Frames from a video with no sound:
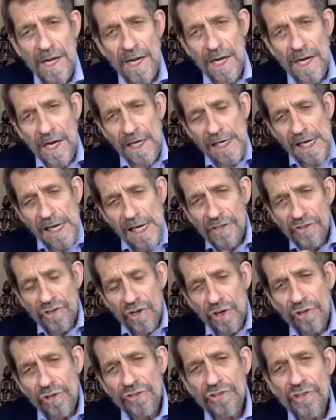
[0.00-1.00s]
And it's
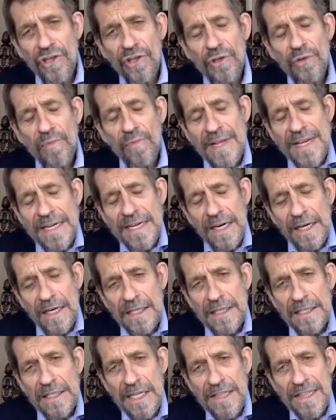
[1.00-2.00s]
also
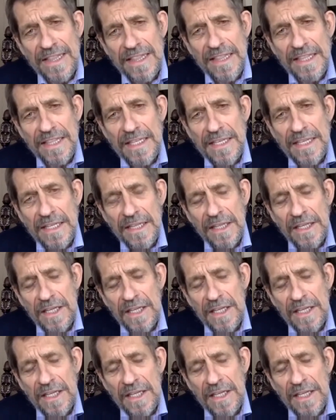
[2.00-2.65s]
the